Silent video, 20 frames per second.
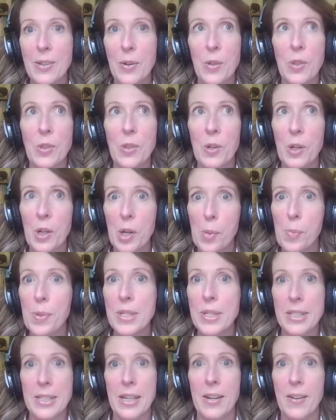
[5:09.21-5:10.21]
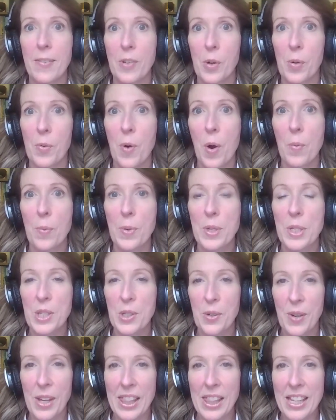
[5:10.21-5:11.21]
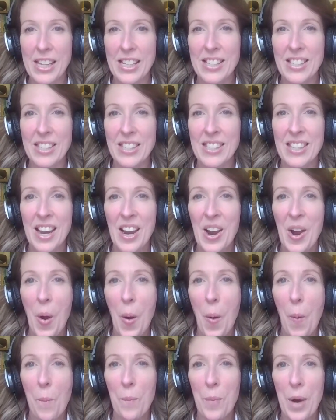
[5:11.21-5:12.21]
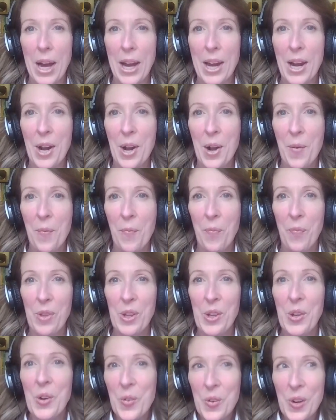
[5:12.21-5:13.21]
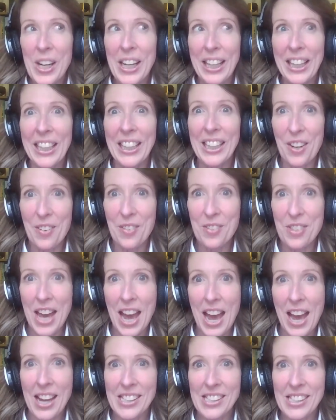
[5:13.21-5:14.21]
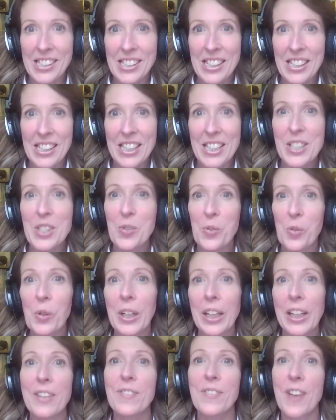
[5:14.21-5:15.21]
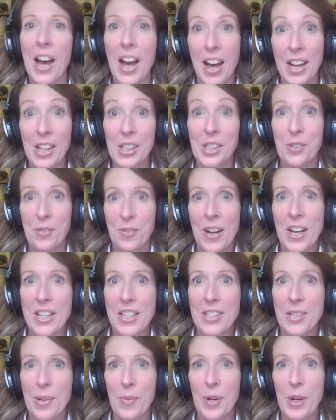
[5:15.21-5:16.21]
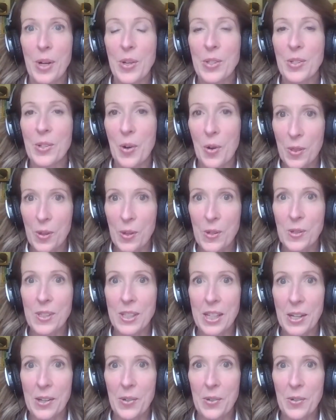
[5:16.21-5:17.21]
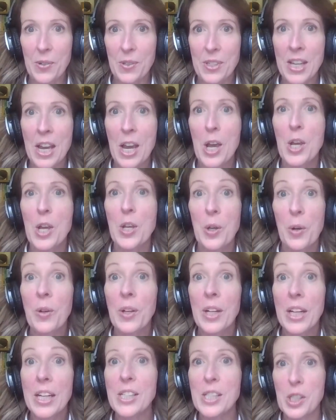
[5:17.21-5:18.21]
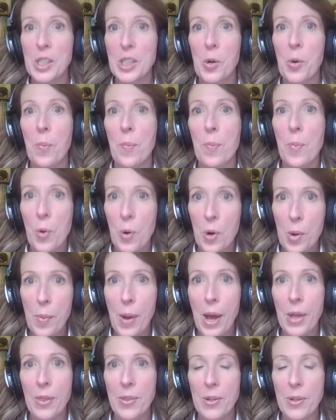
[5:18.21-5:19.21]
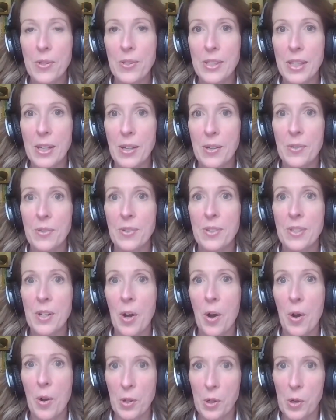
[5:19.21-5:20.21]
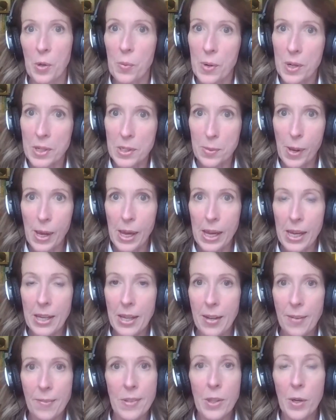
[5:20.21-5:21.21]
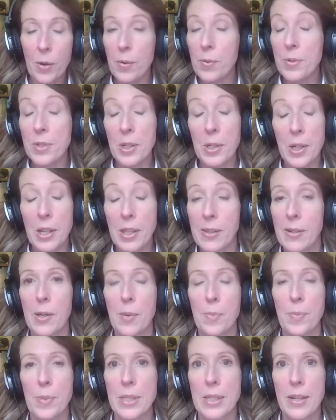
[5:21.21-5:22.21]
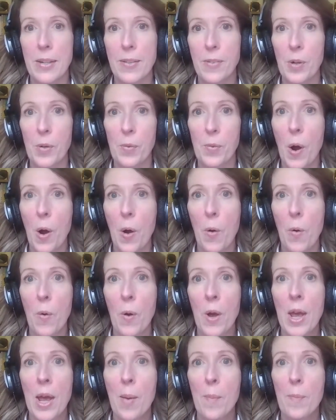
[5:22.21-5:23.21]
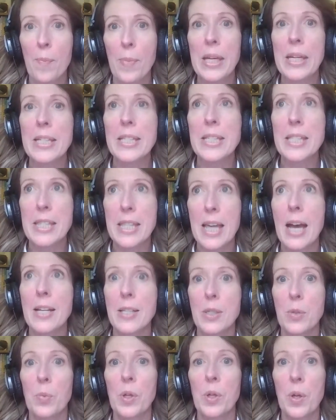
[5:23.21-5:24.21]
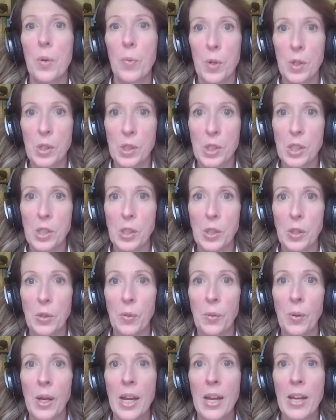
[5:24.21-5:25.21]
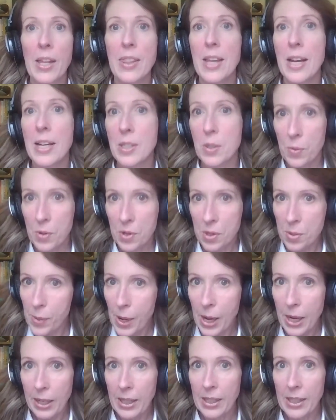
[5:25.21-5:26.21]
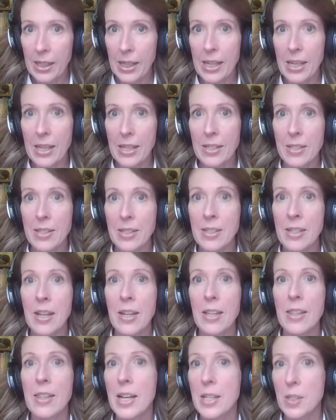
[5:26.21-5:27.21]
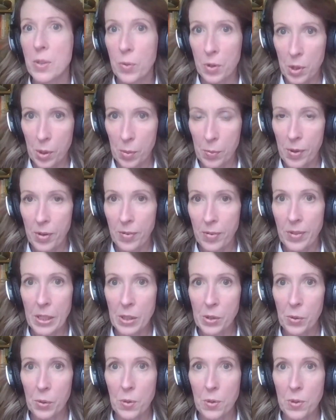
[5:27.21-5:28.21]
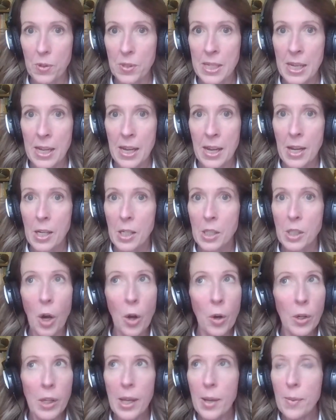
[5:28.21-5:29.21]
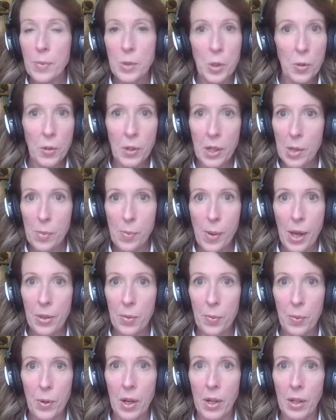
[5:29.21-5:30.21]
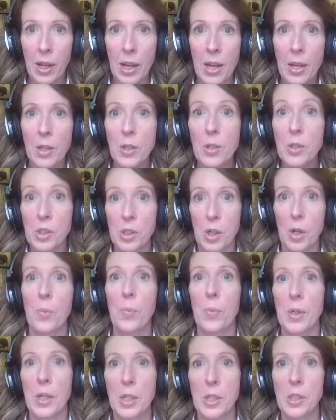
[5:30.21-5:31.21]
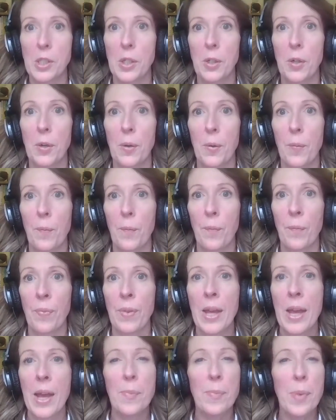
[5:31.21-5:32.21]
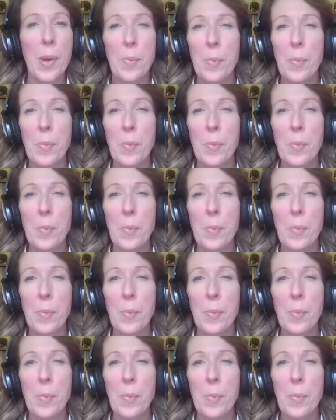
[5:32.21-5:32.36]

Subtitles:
so 30% of your role was doing this, but you really love that. It's really hard to find somebody who's got those skills. You need to talk more about those skills on your resume, even though it was only 30% of your role, because that's what you want to do. That's what the market needs. That's what you're moving towards. Don't keep talking about the work you don't want to do. And